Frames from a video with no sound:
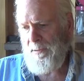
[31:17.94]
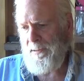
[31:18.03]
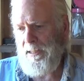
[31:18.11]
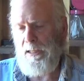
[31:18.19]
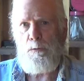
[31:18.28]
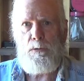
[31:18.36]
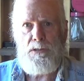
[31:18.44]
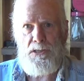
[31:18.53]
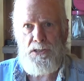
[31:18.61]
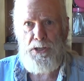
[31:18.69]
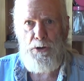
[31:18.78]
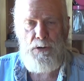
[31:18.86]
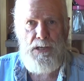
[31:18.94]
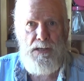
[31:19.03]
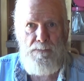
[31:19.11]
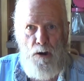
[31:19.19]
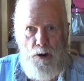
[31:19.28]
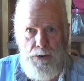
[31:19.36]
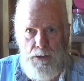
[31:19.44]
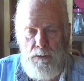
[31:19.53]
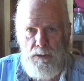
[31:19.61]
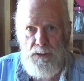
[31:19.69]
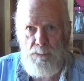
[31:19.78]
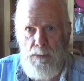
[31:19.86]
that there was a series of
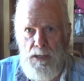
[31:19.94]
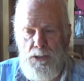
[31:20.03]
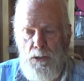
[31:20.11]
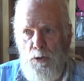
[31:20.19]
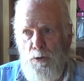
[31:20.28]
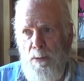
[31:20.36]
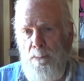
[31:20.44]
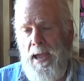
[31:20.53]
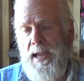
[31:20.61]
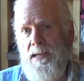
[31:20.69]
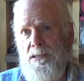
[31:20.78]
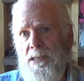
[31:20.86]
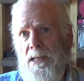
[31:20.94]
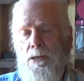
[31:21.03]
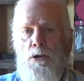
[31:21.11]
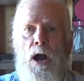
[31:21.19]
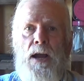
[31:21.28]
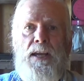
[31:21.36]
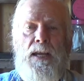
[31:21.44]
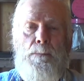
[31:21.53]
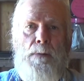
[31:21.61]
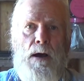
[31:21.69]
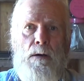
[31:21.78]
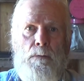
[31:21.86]
articles in Muzzleloader magazine talking
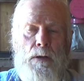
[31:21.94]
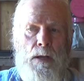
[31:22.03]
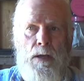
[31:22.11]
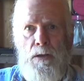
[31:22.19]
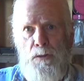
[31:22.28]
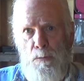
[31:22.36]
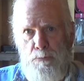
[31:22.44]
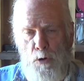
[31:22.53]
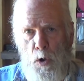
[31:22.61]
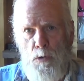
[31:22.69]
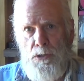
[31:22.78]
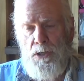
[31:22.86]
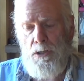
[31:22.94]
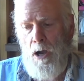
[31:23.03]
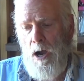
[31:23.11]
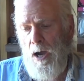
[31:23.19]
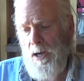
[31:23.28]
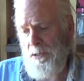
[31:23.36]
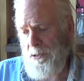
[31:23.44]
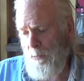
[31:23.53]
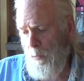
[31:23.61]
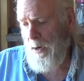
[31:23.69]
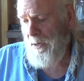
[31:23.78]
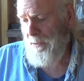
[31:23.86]
about the pros and cons, and one